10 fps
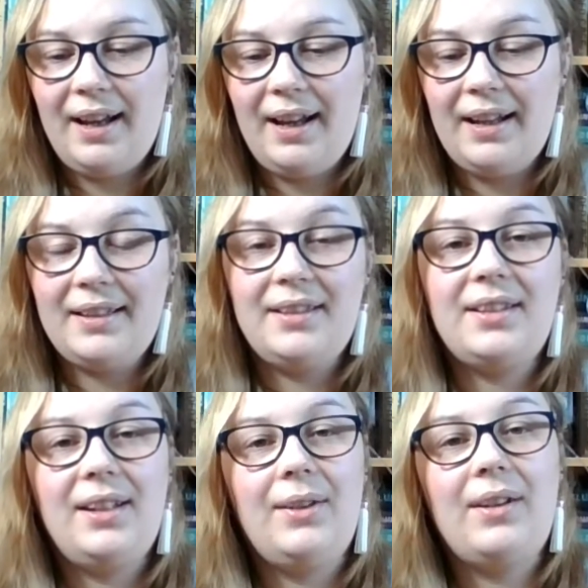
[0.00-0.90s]
And
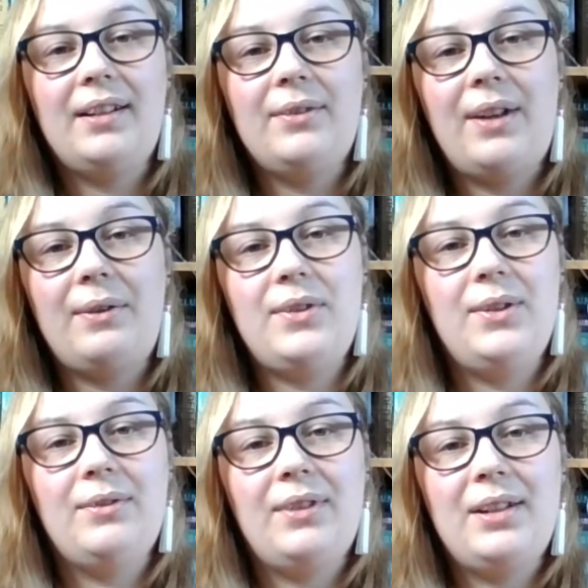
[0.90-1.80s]
you kind of have
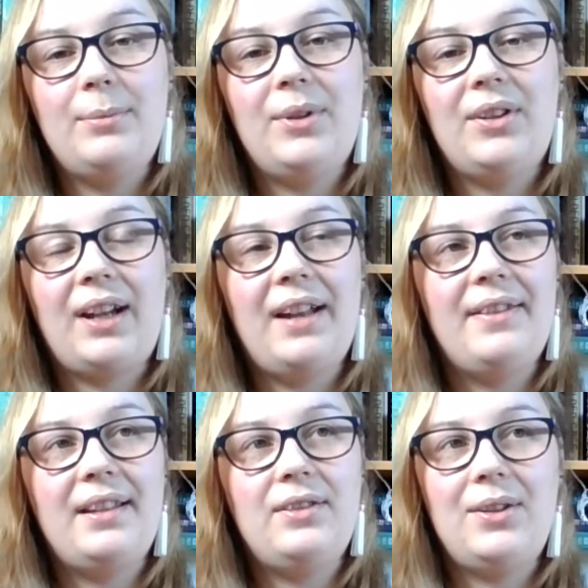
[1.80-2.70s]
to read a book and
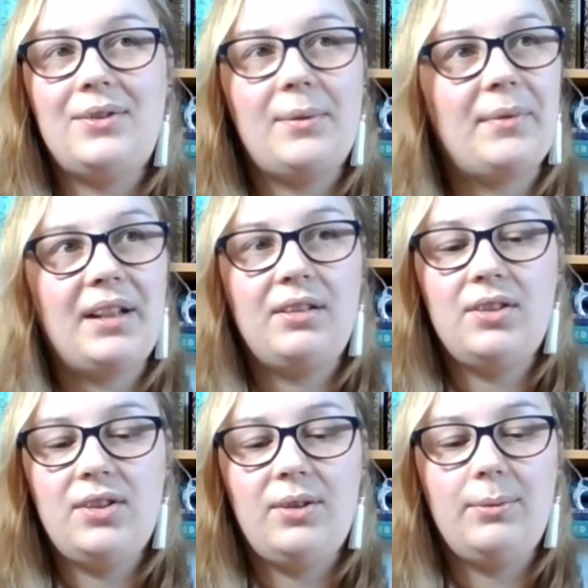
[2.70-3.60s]
then do something to
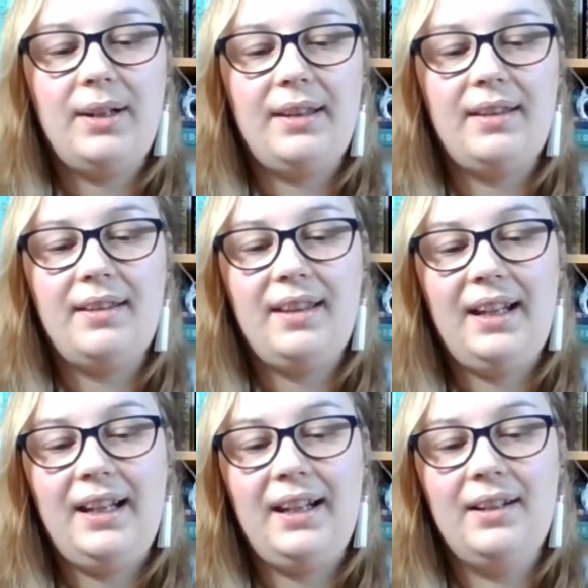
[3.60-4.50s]
do with
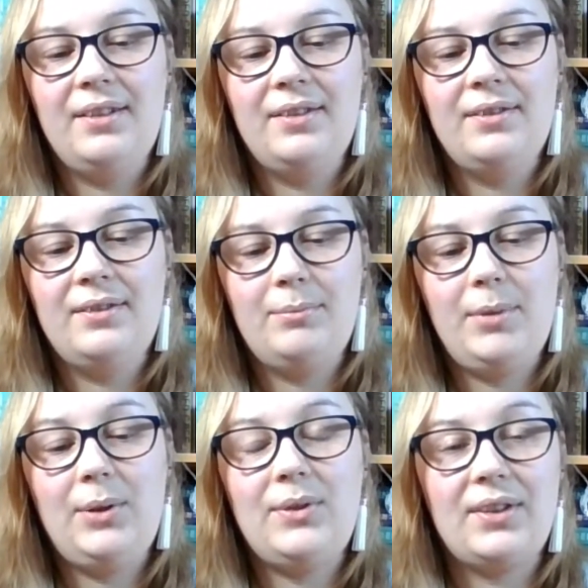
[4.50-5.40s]
the
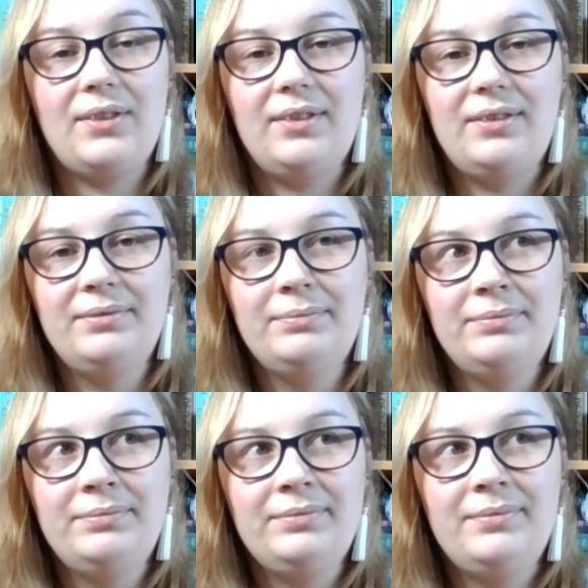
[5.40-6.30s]
musical
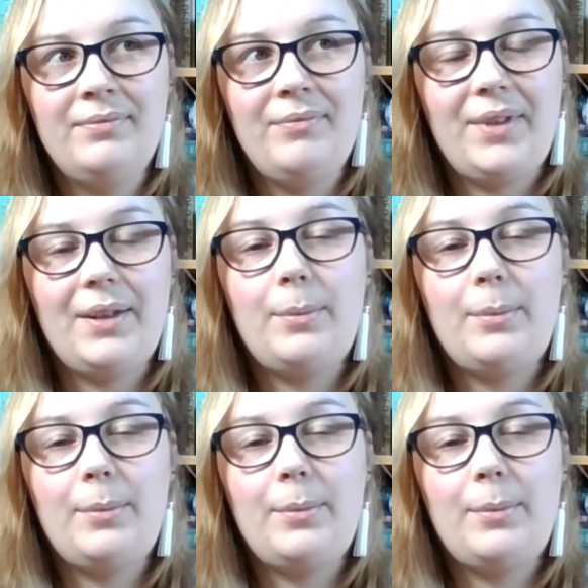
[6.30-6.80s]
that